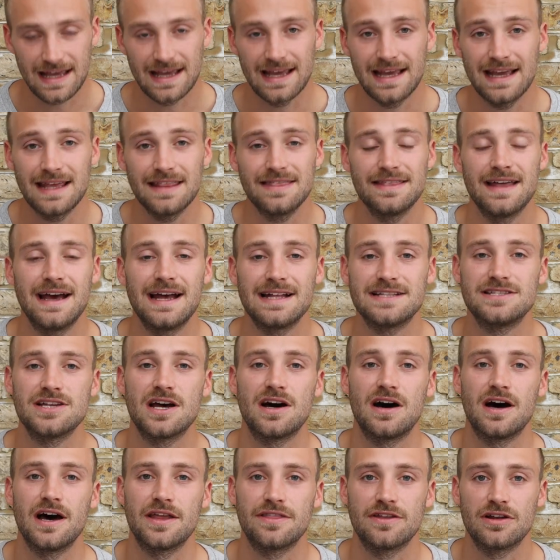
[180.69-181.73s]
in their
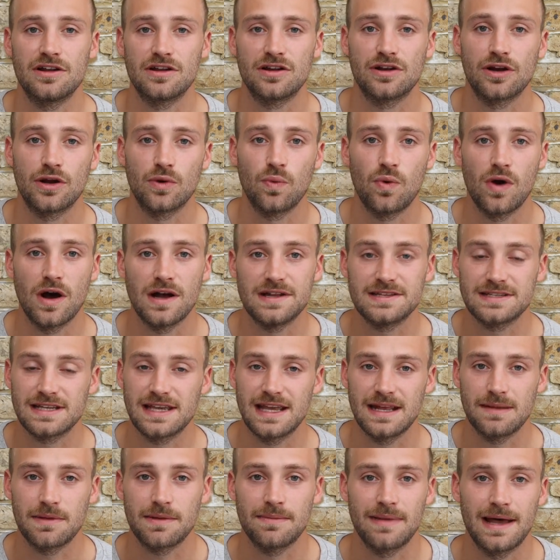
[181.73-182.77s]
diet that are gonna work to
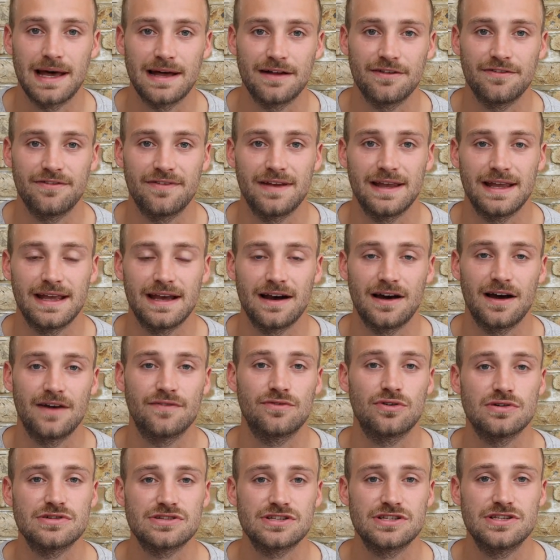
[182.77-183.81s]
keep them healthy, I've
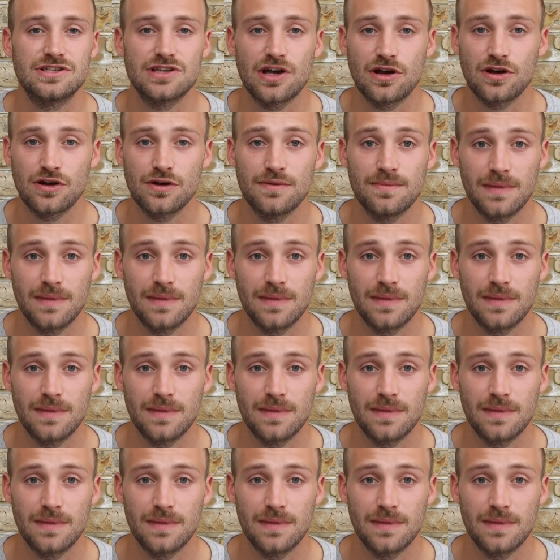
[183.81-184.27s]
got so